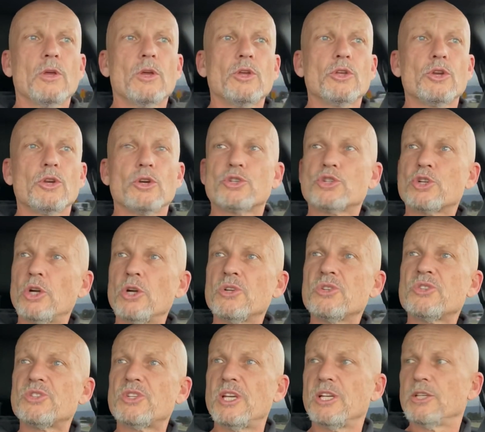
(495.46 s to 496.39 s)
your turn
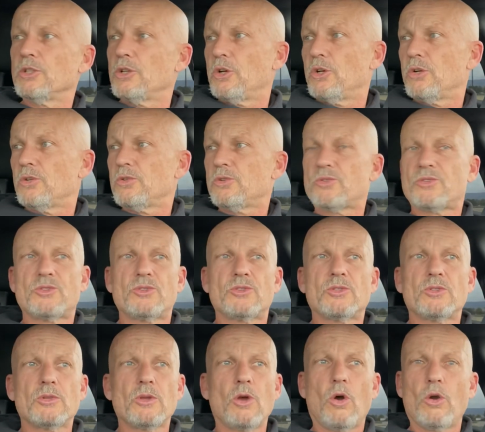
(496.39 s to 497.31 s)

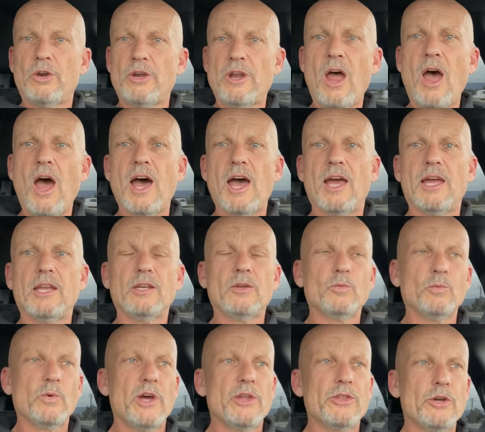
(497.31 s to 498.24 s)
signals or not,
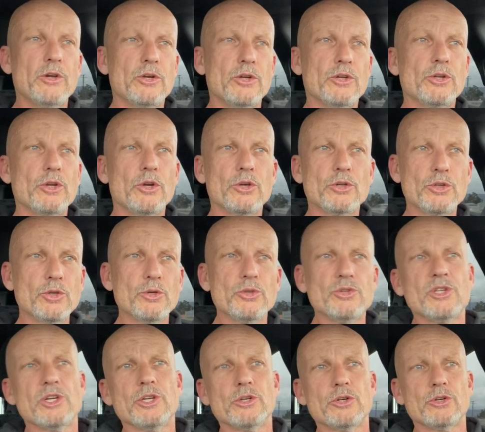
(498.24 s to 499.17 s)
whether you're
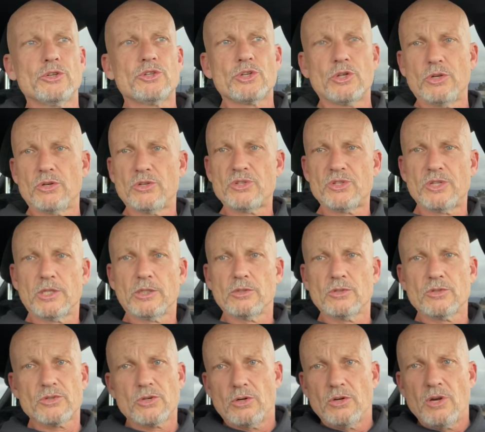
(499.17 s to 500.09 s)
using your turn
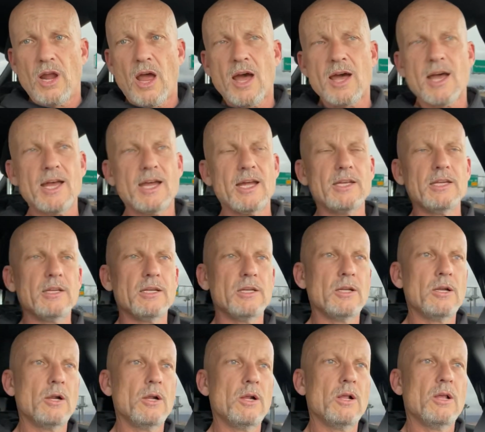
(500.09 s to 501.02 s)
signals or not,
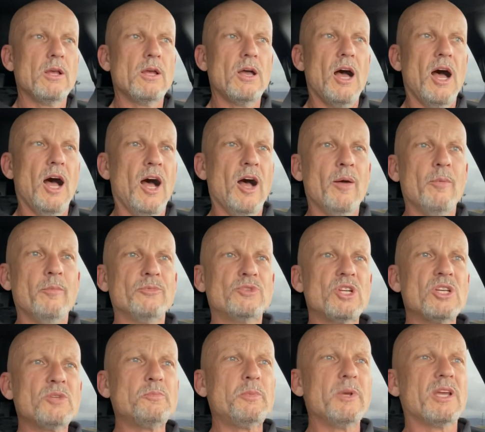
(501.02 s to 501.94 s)

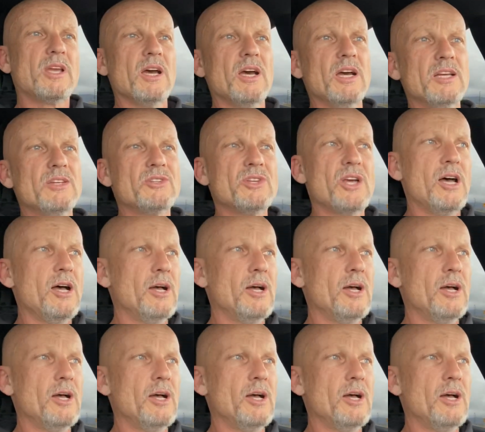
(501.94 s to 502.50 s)
just because,